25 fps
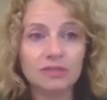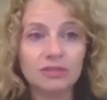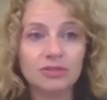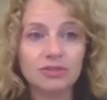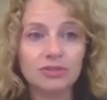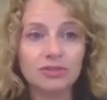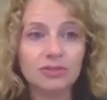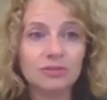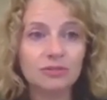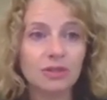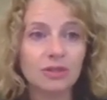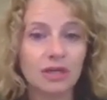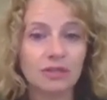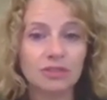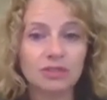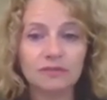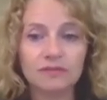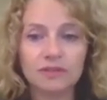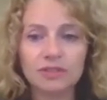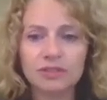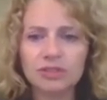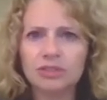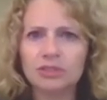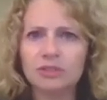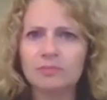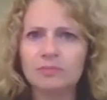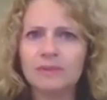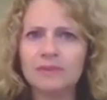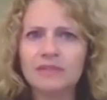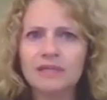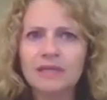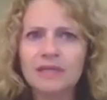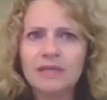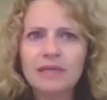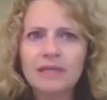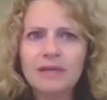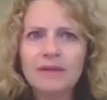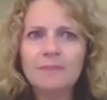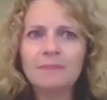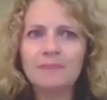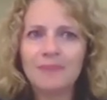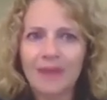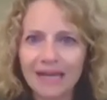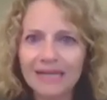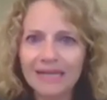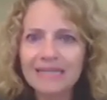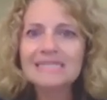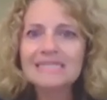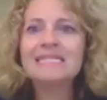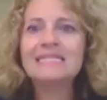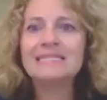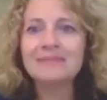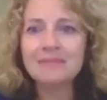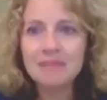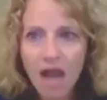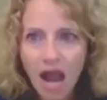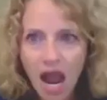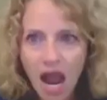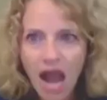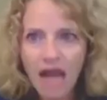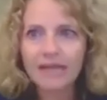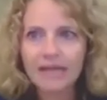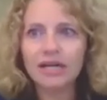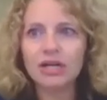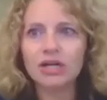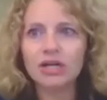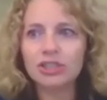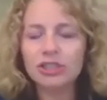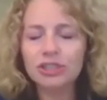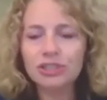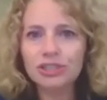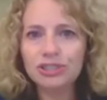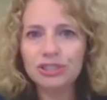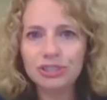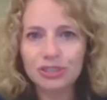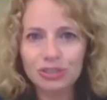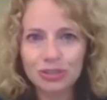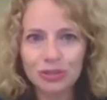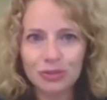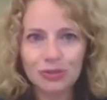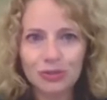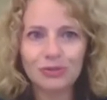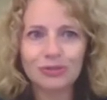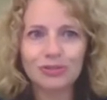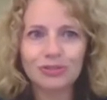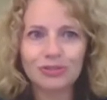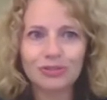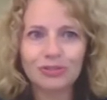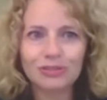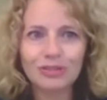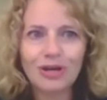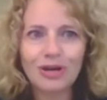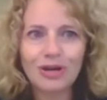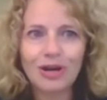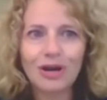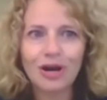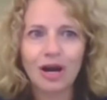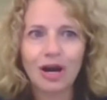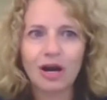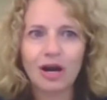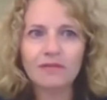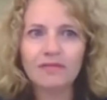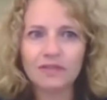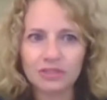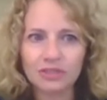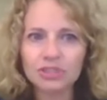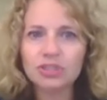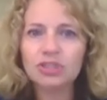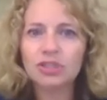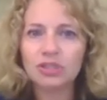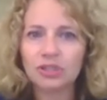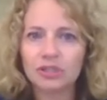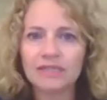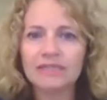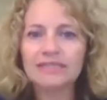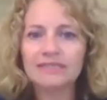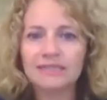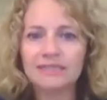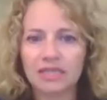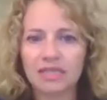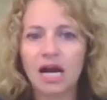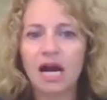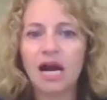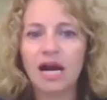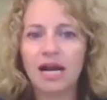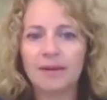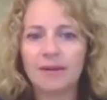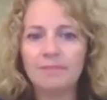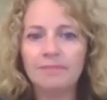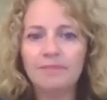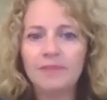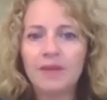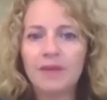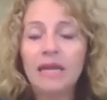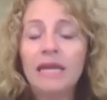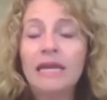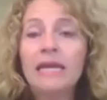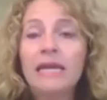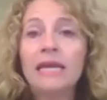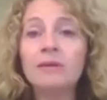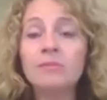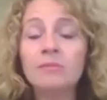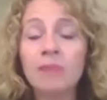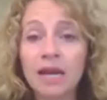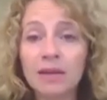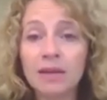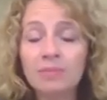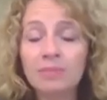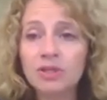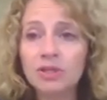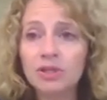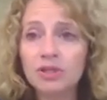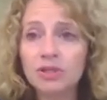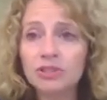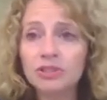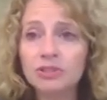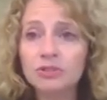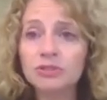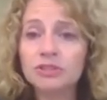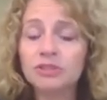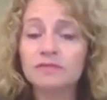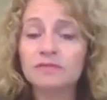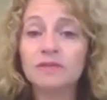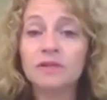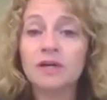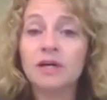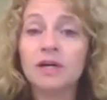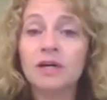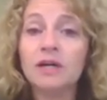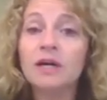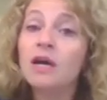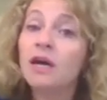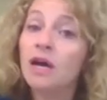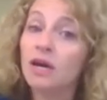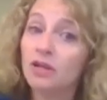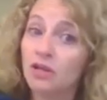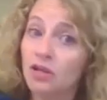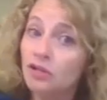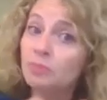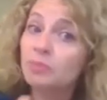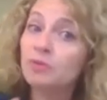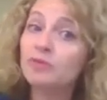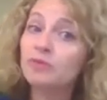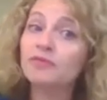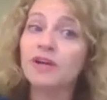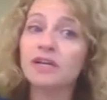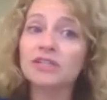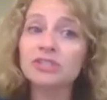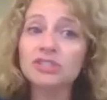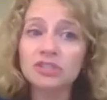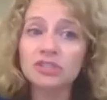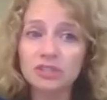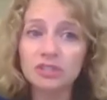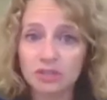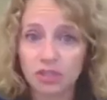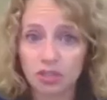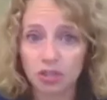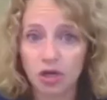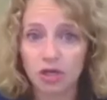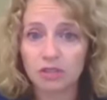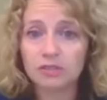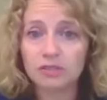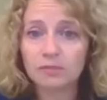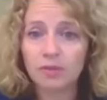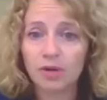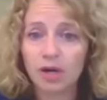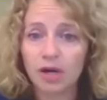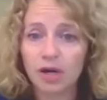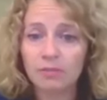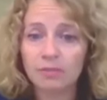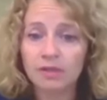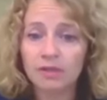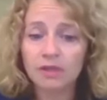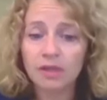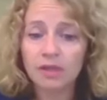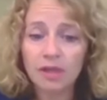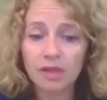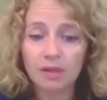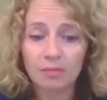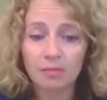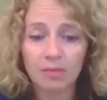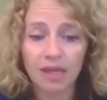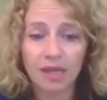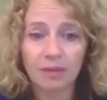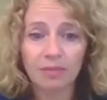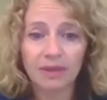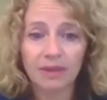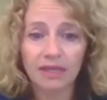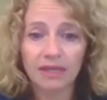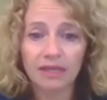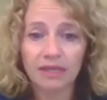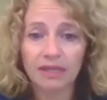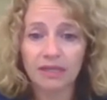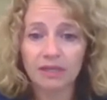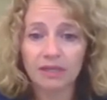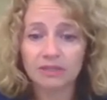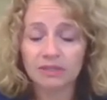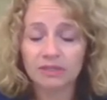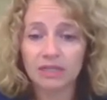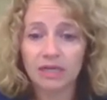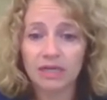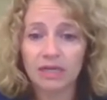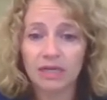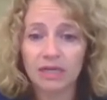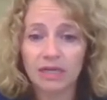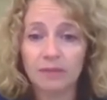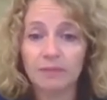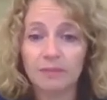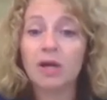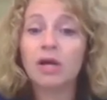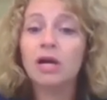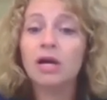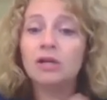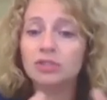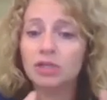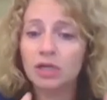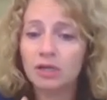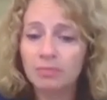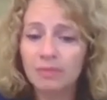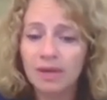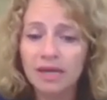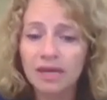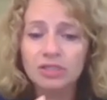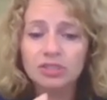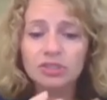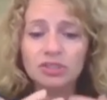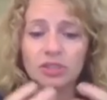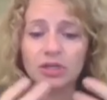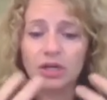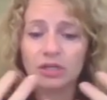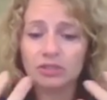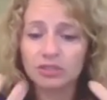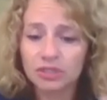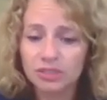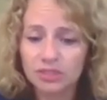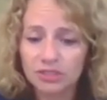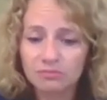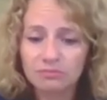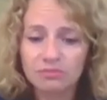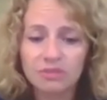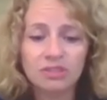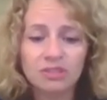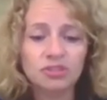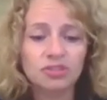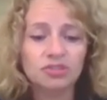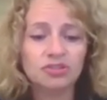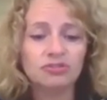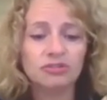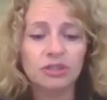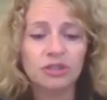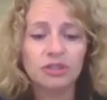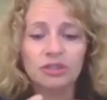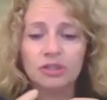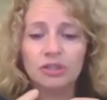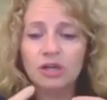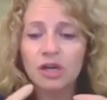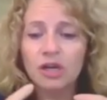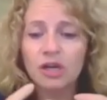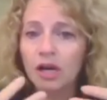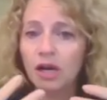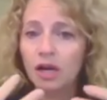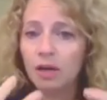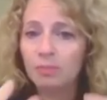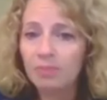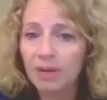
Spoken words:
too controversial, but that is not a good use of an attorney's time. It might be the good use of another professional in the law department. Maybe there's a contract manager, contract administrator, a